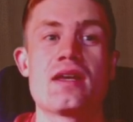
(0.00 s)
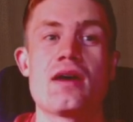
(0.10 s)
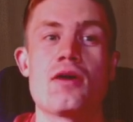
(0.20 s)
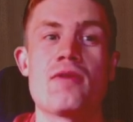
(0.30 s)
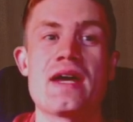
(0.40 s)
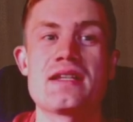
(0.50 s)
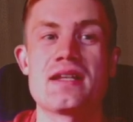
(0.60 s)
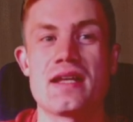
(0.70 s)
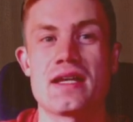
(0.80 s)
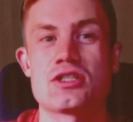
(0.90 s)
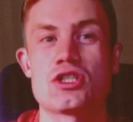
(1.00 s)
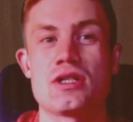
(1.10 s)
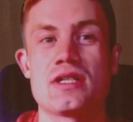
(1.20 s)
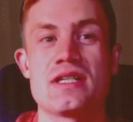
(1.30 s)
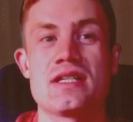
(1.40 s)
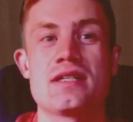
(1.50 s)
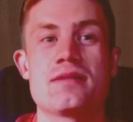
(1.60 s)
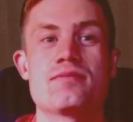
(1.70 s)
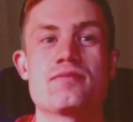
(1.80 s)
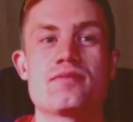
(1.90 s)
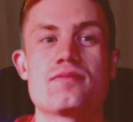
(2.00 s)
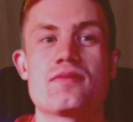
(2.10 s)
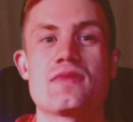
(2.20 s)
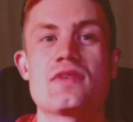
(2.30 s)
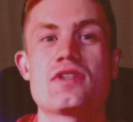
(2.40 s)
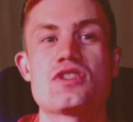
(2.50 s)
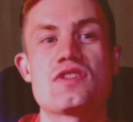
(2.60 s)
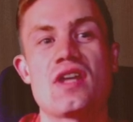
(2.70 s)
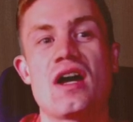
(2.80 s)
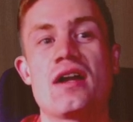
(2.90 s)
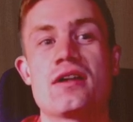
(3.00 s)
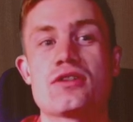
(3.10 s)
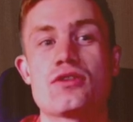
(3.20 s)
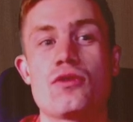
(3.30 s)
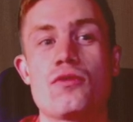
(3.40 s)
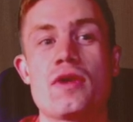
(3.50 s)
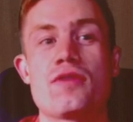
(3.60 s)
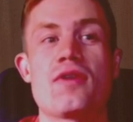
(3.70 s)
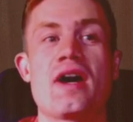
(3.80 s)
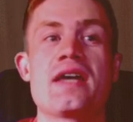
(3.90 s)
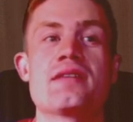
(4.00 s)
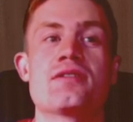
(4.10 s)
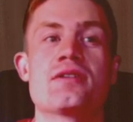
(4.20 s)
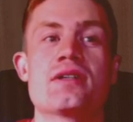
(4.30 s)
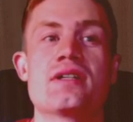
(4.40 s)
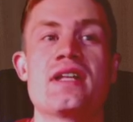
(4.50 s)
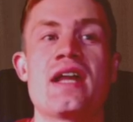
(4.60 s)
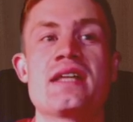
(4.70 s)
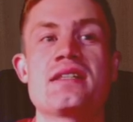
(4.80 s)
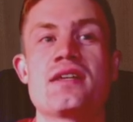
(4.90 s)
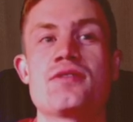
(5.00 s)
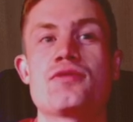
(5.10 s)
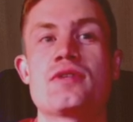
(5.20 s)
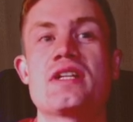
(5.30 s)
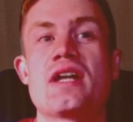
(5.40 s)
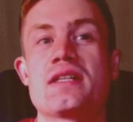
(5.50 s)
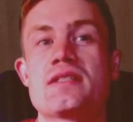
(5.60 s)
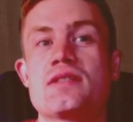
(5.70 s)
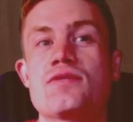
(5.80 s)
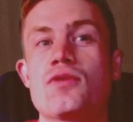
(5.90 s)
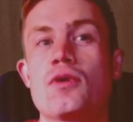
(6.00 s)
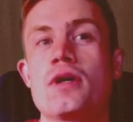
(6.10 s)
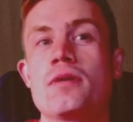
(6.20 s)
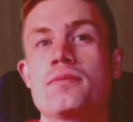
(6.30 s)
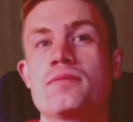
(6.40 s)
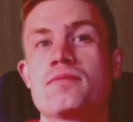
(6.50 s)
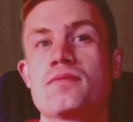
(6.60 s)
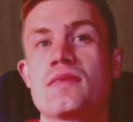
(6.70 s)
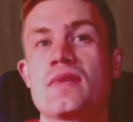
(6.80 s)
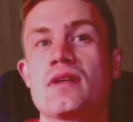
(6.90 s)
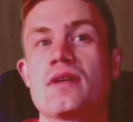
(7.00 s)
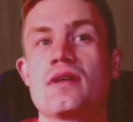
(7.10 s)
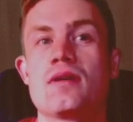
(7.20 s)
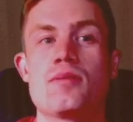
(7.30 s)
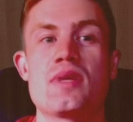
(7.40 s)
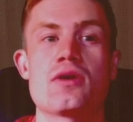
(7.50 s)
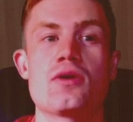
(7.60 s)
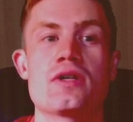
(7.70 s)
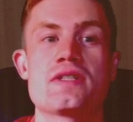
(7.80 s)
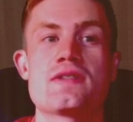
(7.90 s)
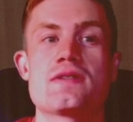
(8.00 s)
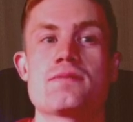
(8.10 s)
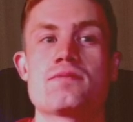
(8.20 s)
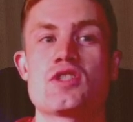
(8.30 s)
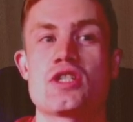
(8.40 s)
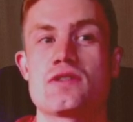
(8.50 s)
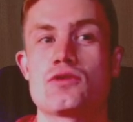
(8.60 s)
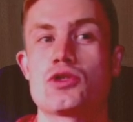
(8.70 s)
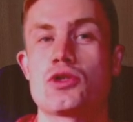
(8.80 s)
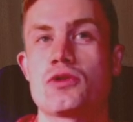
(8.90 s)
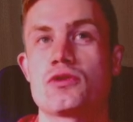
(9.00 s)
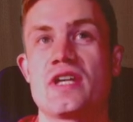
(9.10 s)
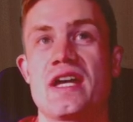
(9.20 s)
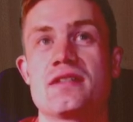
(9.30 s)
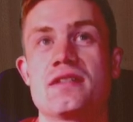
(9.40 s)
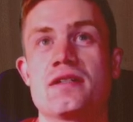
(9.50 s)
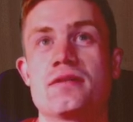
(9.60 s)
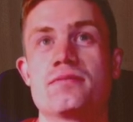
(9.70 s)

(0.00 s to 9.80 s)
white can actually start with either knight a3, knight c4, because just to show you the idea,